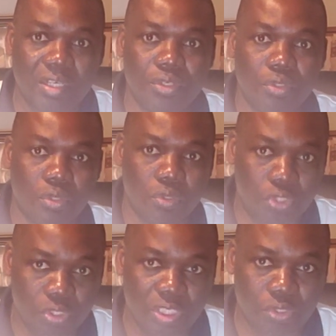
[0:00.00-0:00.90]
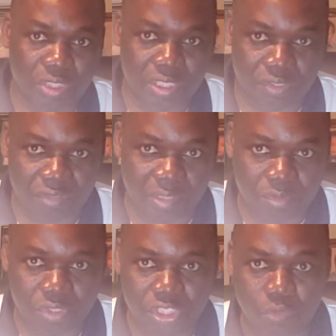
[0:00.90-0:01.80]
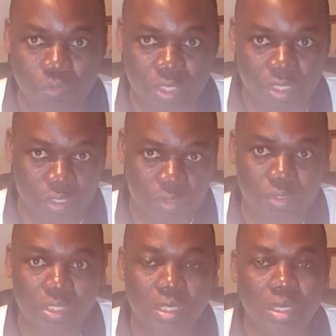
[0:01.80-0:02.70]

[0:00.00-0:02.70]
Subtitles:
You go to the Social Security Administration with those